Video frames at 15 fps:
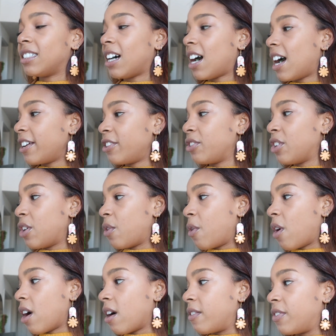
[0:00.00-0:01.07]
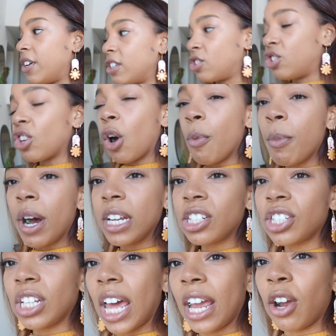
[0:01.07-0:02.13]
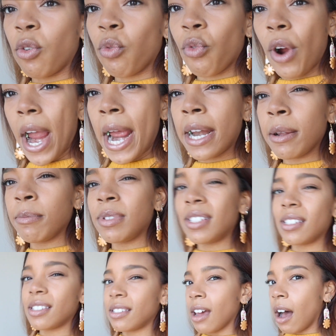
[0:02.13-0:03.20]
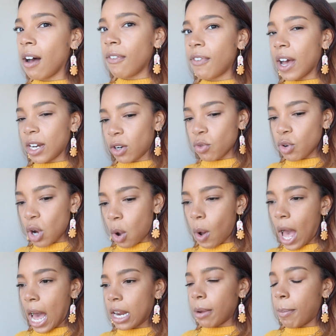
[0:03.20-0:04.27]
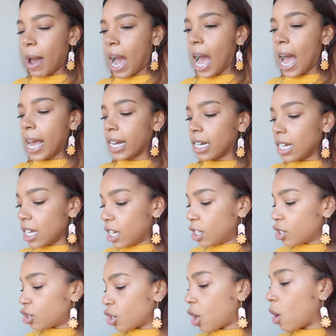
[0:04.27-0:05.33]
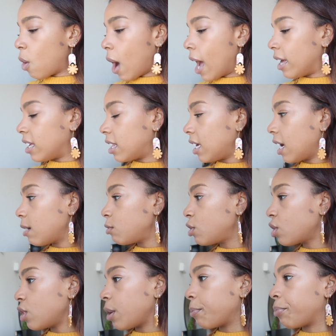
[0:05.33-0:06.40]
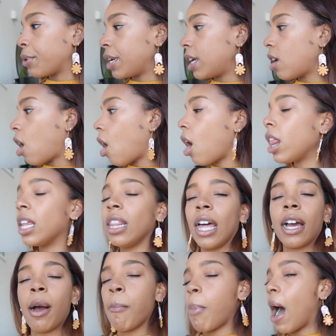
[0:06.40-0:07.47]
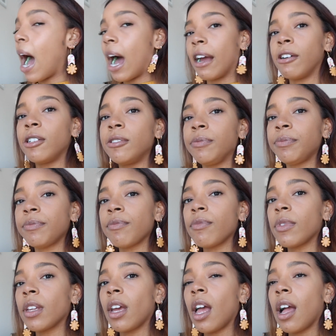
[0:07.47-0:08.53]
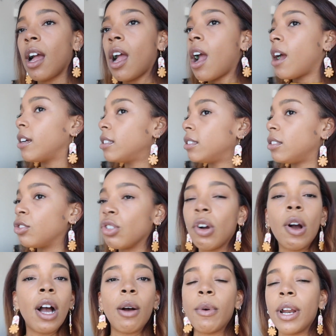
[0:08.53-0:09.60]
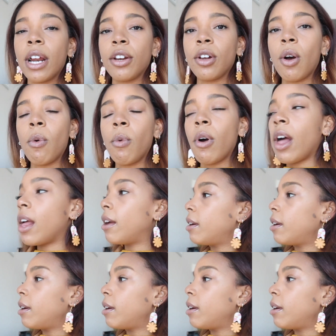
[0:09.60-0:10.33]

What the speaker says: I don't know. There's so much like random stuff. I don't know how to pack. So I think I'm just going to bring it all in like a pile. Throw out what I don't want.